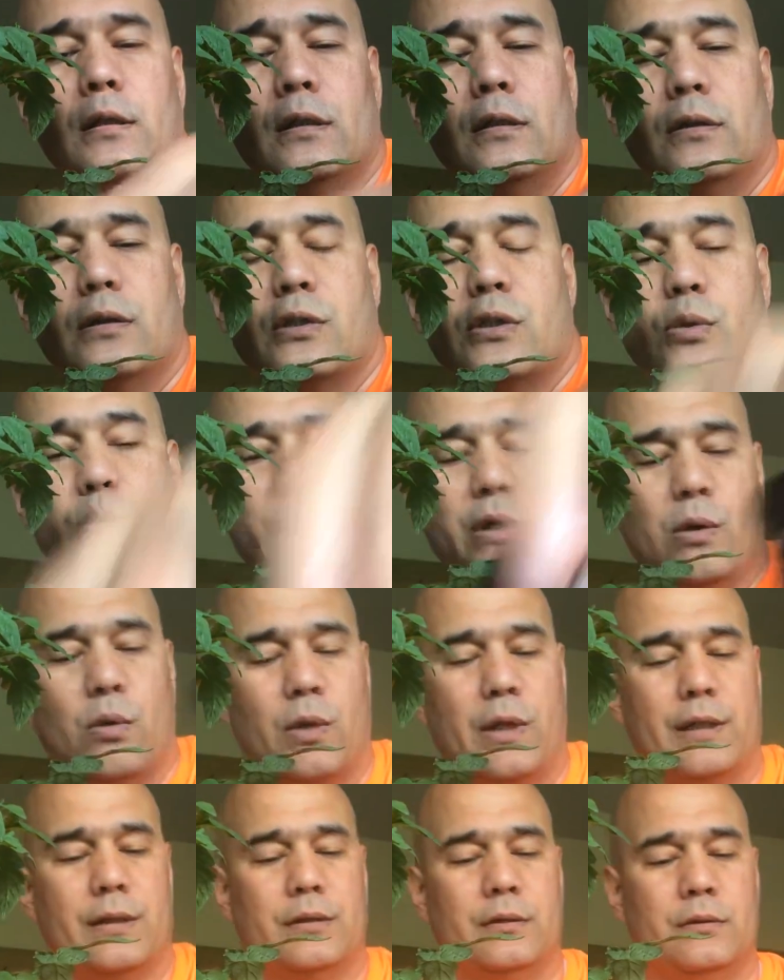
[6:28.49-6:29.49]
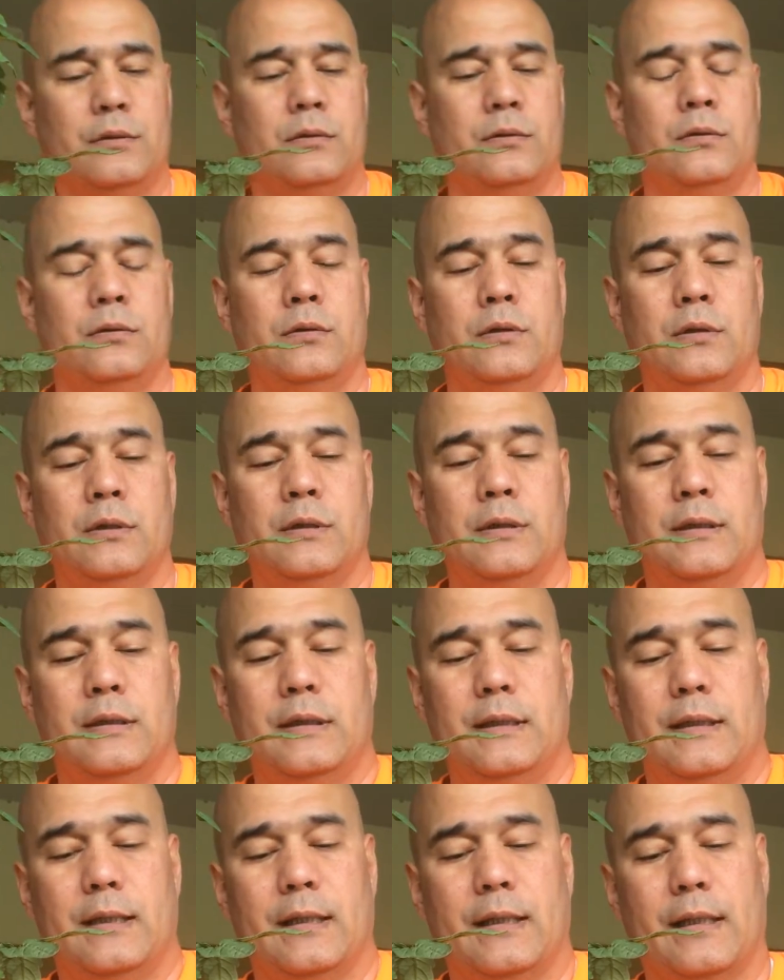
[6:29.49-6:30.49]
the soil one,
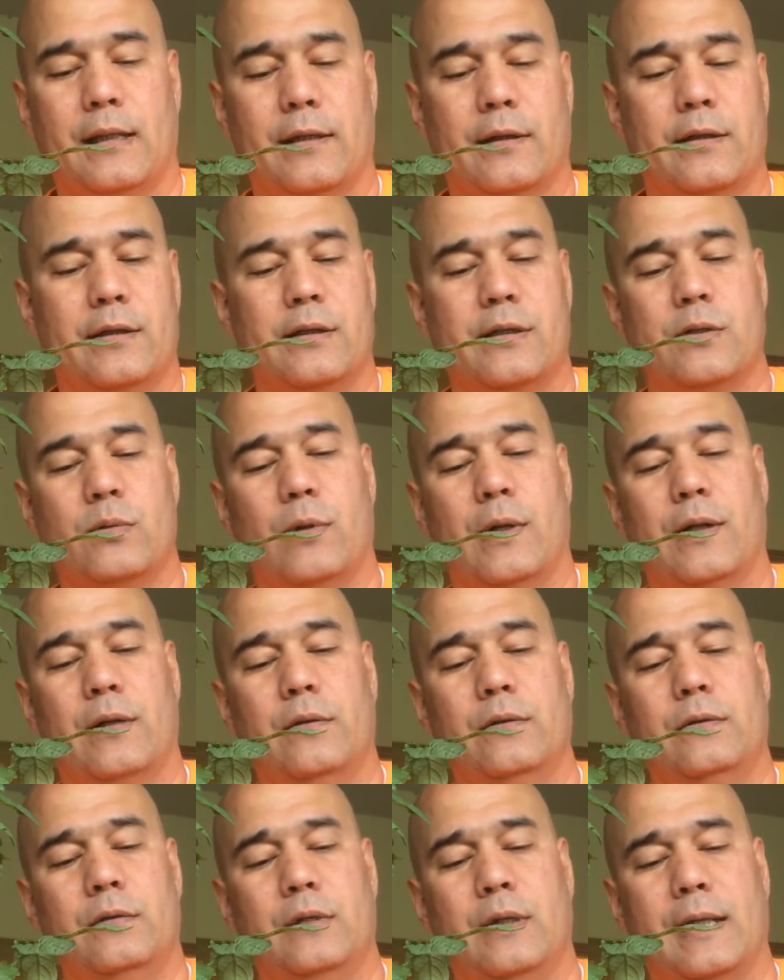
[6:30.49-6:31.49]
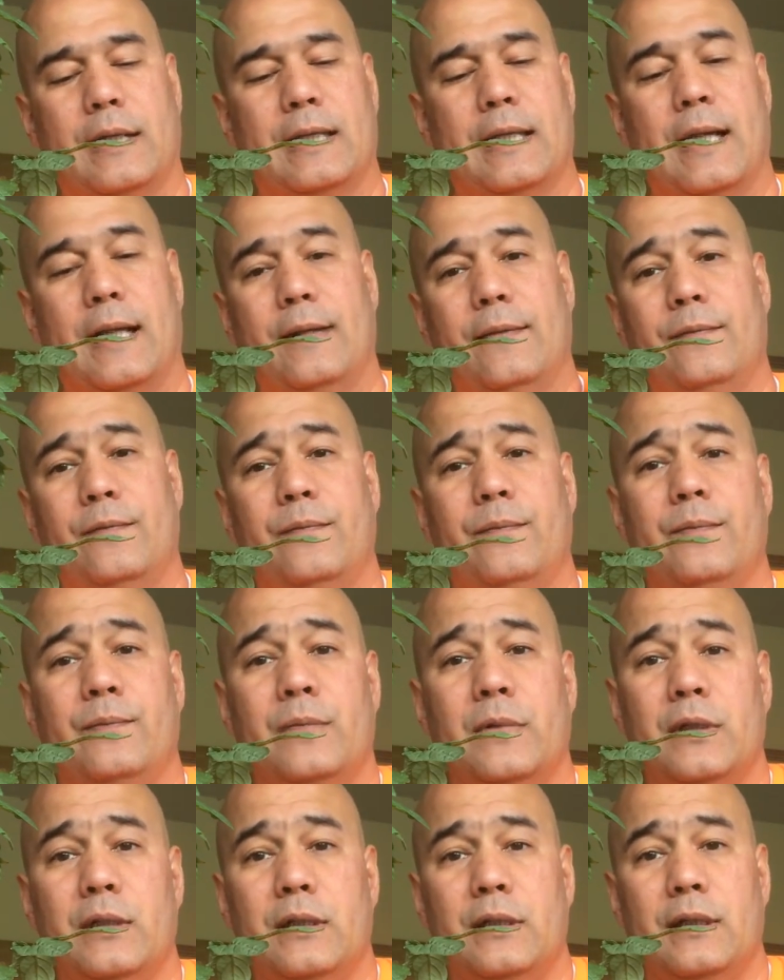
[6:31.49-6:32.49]
in there as well, like that.
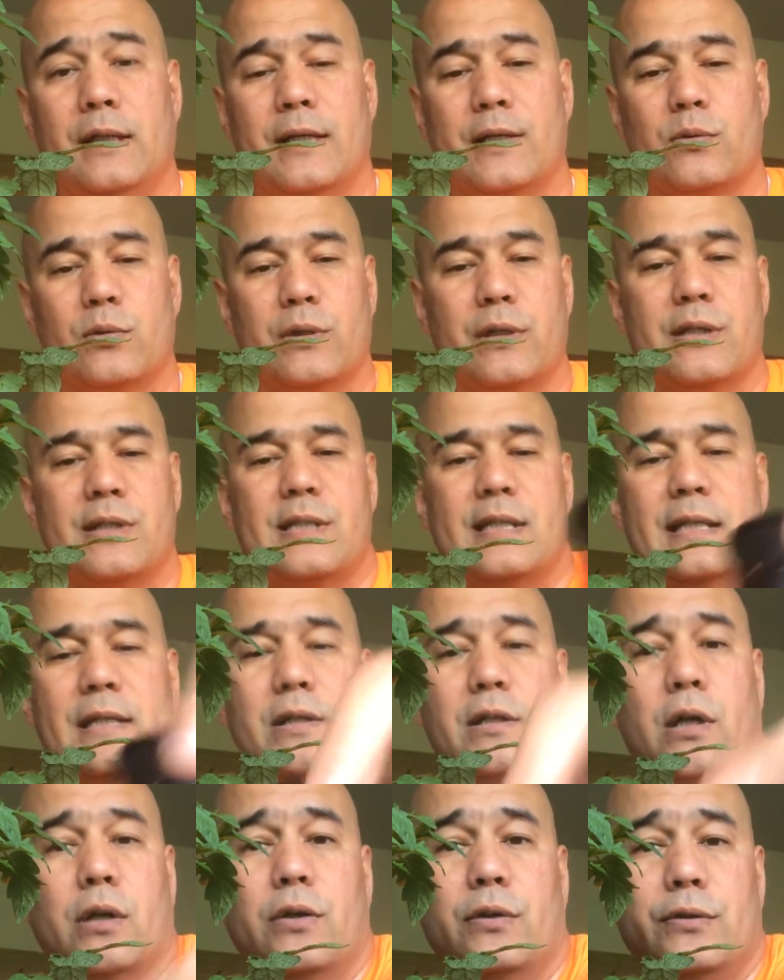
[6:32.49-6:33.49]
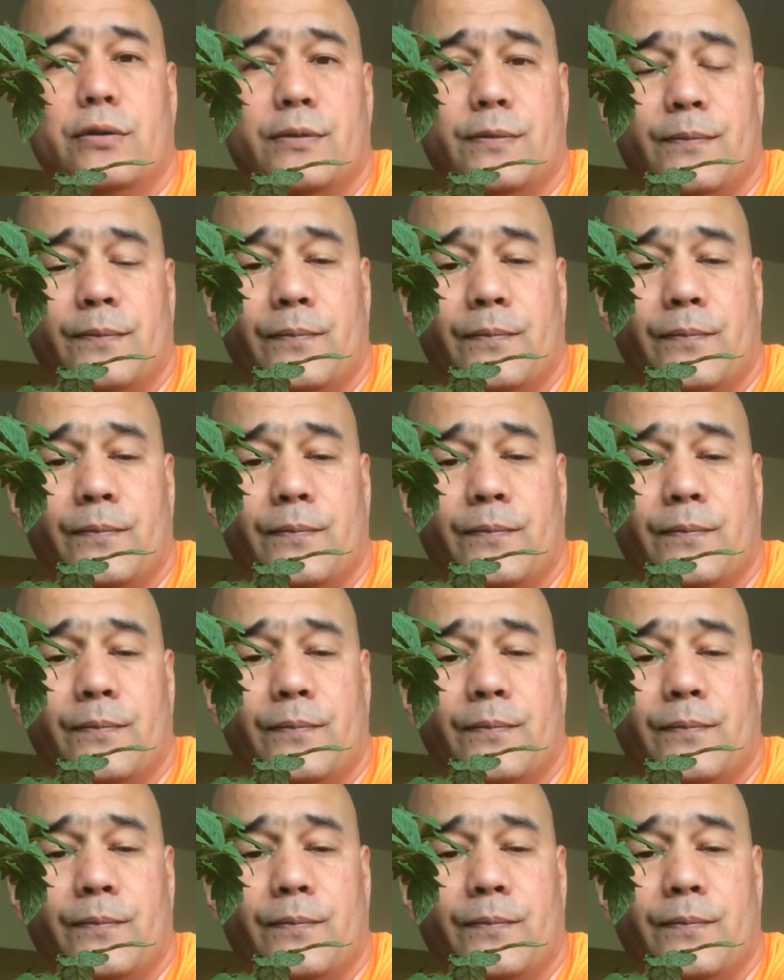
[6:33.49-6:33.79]
That's where the seed goes.